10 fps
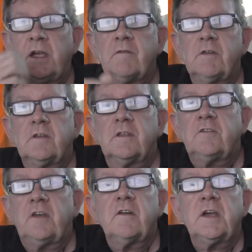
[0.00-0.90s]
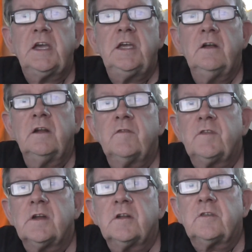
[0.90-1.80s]
give it to the Cherokee, who lived
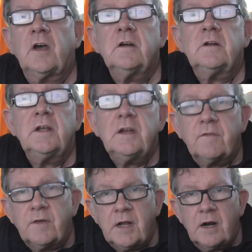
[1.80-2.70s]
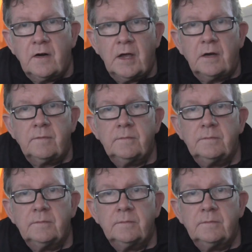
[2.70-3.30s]
in a totally different area.